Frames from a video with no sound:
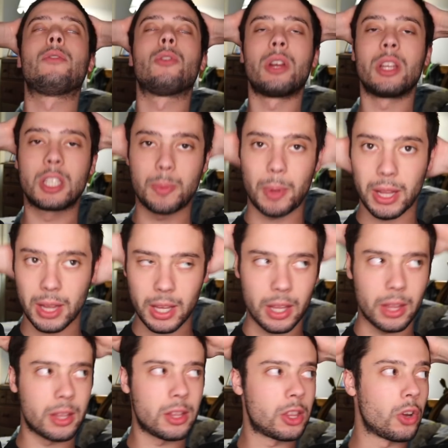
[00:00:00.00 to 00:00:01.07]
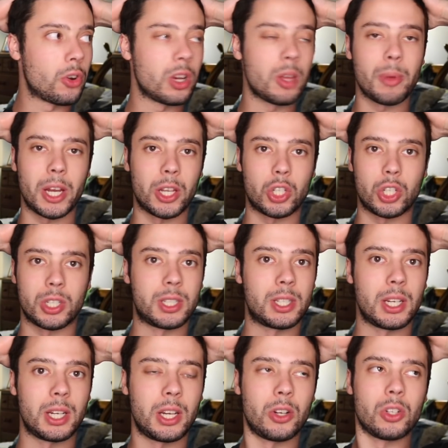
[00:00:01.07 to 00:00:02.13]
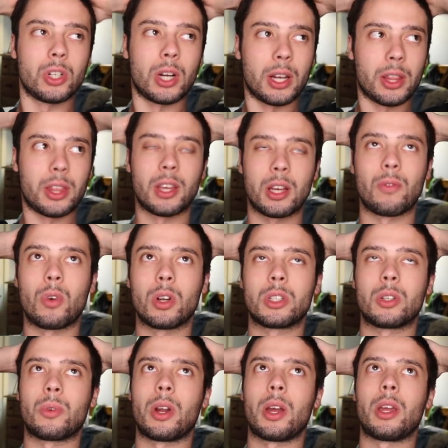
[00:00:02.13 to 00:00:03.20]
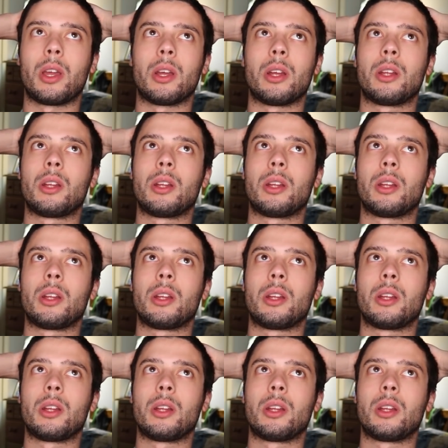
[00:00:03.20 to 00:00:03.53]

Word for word: I've already spent like 30 minutes just sitting here trying to think of what to write.